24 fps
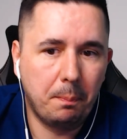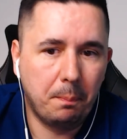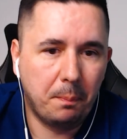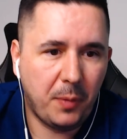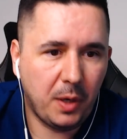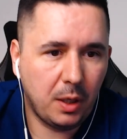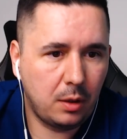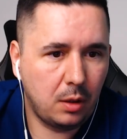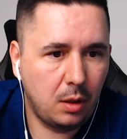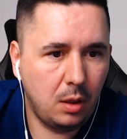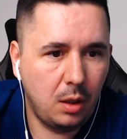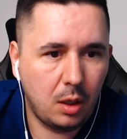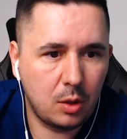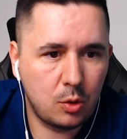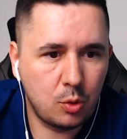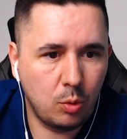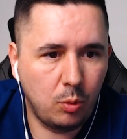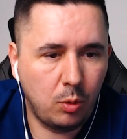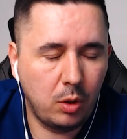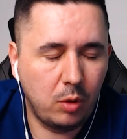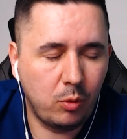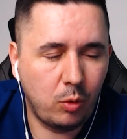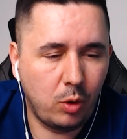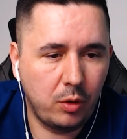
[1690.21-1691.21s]
But that's
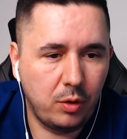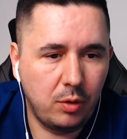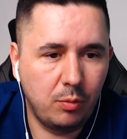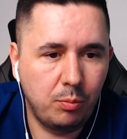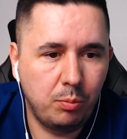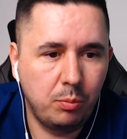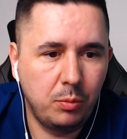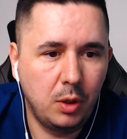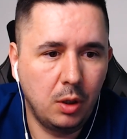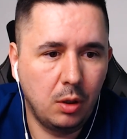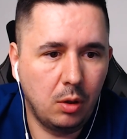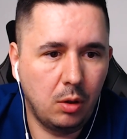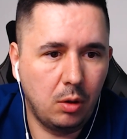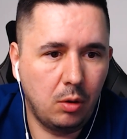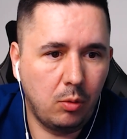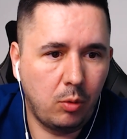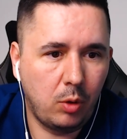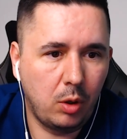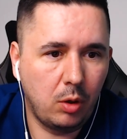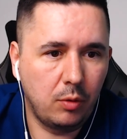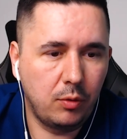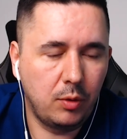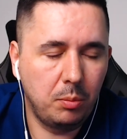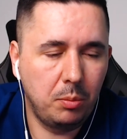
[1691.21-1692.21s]
one
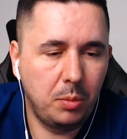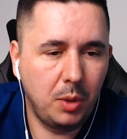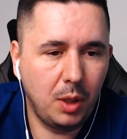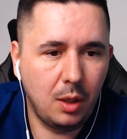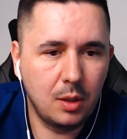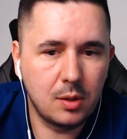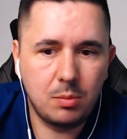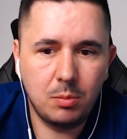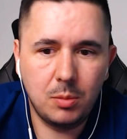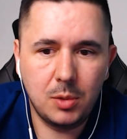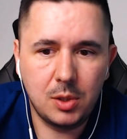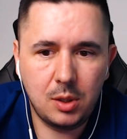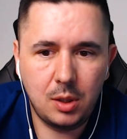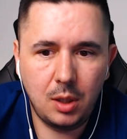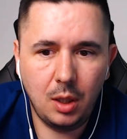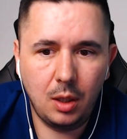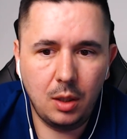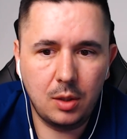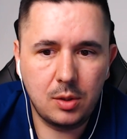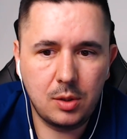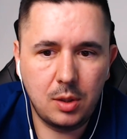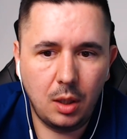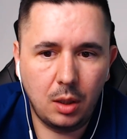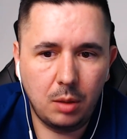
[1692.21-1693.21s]
of the biggest
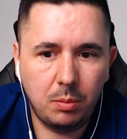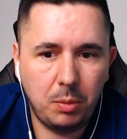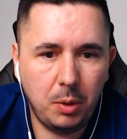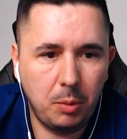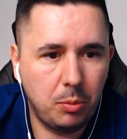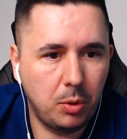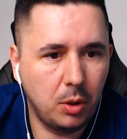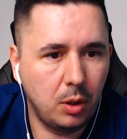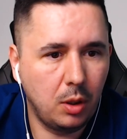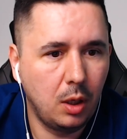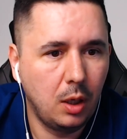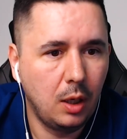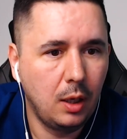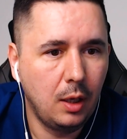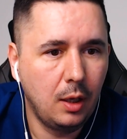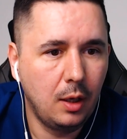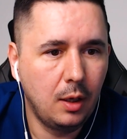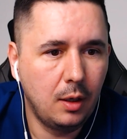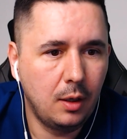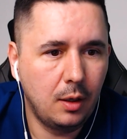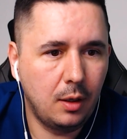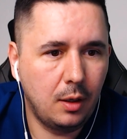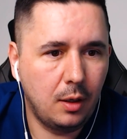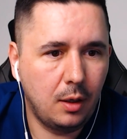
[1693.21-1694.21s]
mistakes that people,
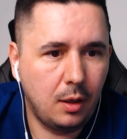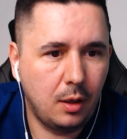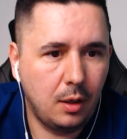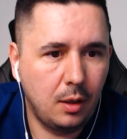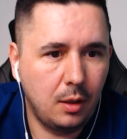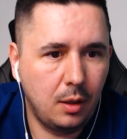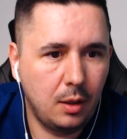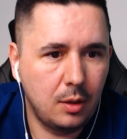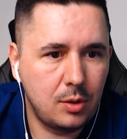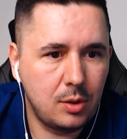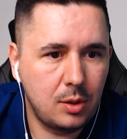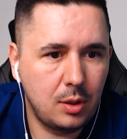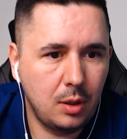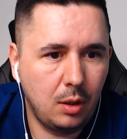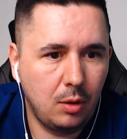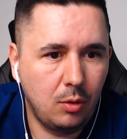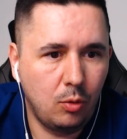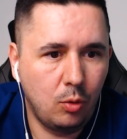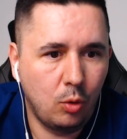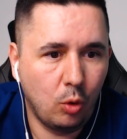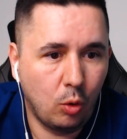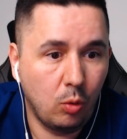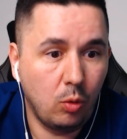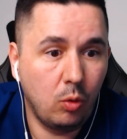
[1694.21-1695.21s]
let's say,
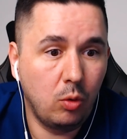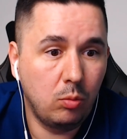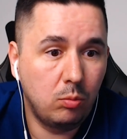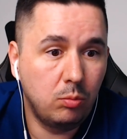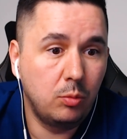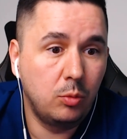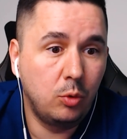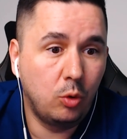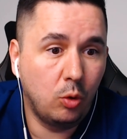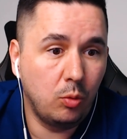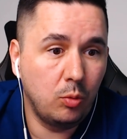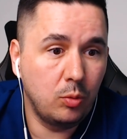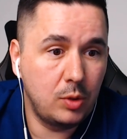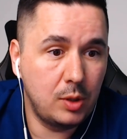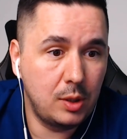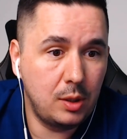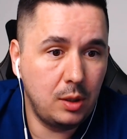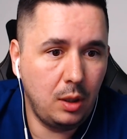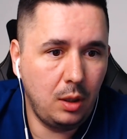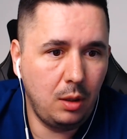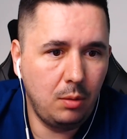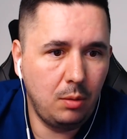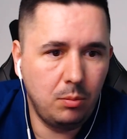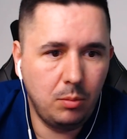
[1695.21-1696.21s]
don't
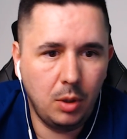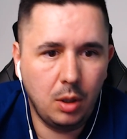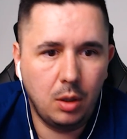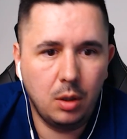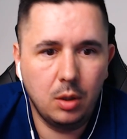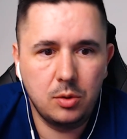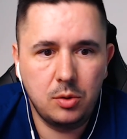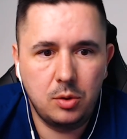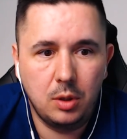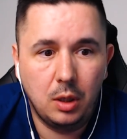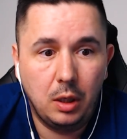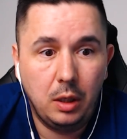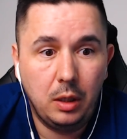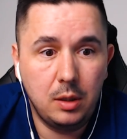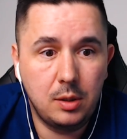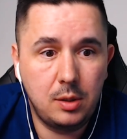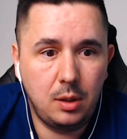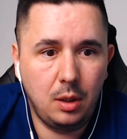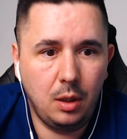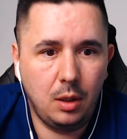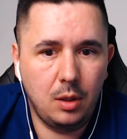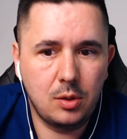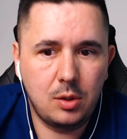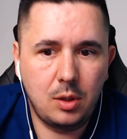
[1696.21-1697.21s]
see, because the
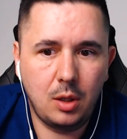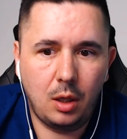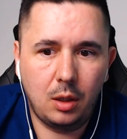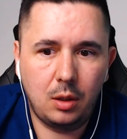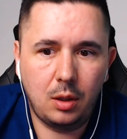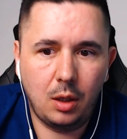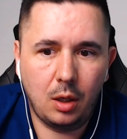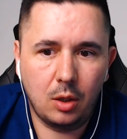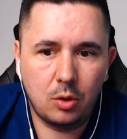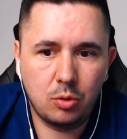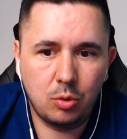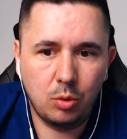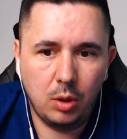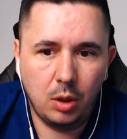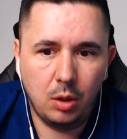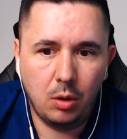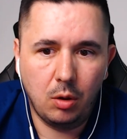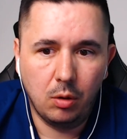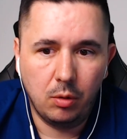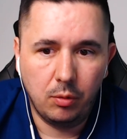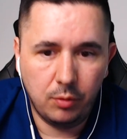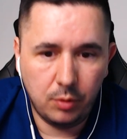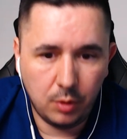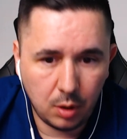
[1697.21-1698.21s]
listing is not actually
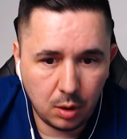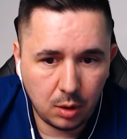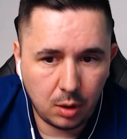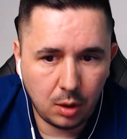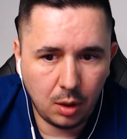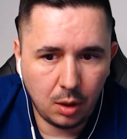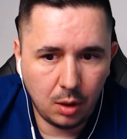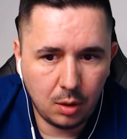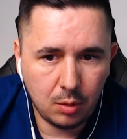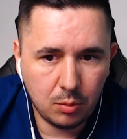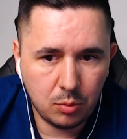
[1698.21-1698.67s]
converting.